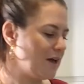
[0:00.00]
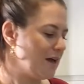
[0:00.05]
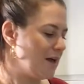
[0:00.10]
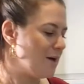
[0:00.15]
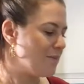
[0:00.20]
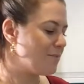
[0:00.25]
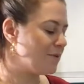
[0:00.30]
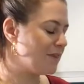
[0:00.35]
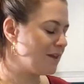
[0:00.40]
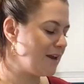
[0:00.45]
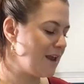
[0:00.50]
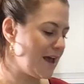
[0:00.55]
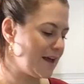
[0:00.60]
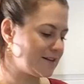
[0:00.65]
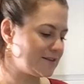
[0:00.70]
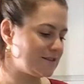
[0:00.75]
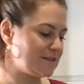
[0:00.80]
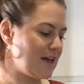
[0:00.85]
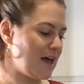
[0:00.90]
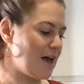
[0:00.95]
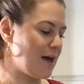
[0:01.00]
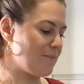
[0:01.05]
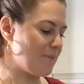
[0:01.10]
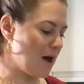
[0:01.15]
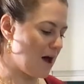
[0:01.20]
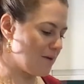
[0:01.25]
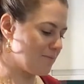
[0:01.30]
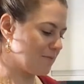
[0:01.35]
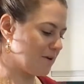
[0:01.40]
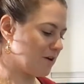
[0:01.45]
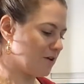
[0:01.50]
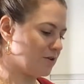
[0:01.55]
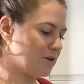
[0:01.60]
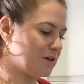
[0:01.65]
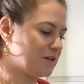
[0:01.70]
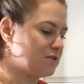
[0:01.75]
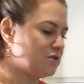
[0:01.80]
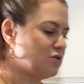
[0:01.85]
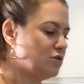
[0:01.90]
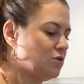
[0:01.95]
But the next step, I'm going
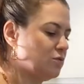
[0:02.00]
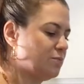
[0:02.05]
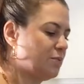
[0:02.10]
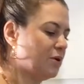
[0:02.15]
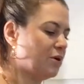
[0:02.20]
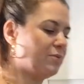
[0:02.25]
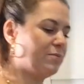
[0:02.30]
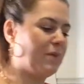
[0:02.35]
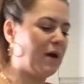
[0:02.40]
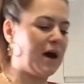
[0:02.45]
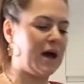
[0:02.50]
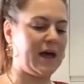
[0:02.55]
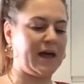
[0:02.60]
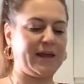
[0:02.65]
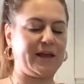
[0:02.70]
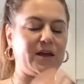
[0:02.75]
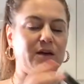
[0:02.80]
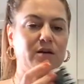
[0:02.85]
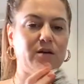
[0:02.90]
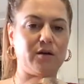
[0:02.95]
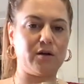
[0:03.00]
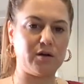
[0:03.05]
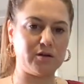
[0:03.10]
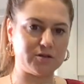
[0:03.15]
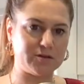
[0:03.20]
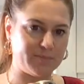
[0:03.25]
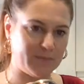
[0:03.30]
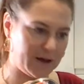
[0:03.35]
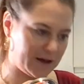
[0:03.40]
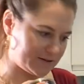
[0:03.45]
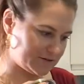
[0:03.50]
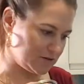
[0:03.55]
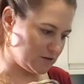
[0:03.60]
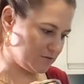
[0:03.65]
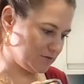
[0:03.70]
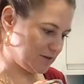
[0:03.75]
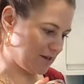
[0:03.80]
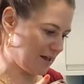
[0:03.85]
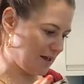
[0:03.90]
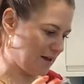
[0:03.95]
to put my
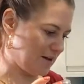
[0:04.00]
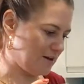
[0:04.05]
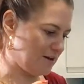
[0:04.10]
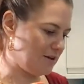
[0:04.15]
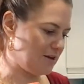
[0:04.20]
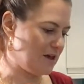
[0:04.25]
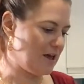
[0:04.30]
tomatoes in